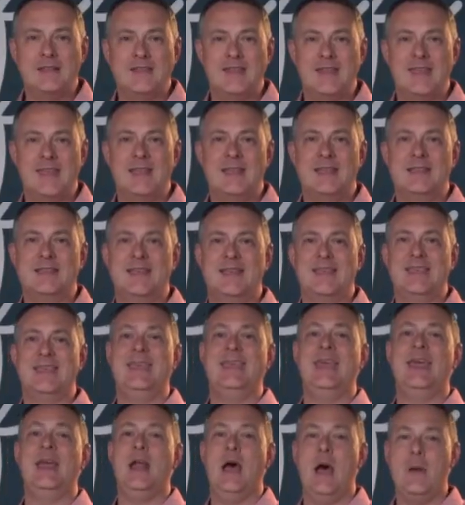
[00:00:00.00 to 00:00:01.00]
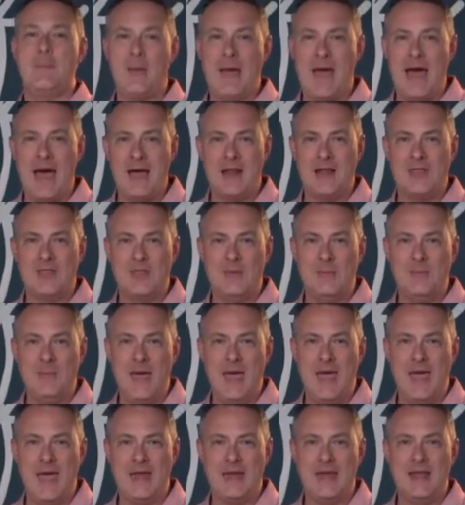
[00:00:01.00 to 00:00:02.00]
to get up out of the
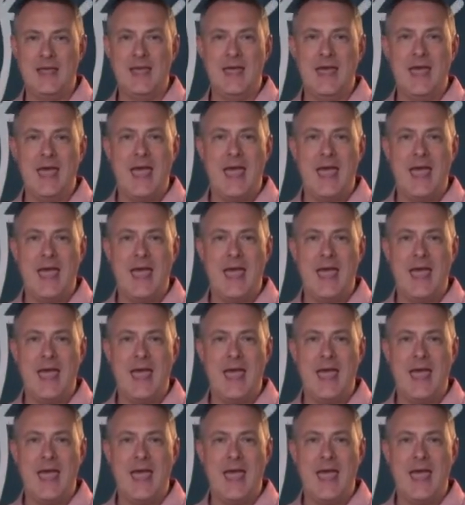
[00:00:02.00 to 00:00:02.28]
bed,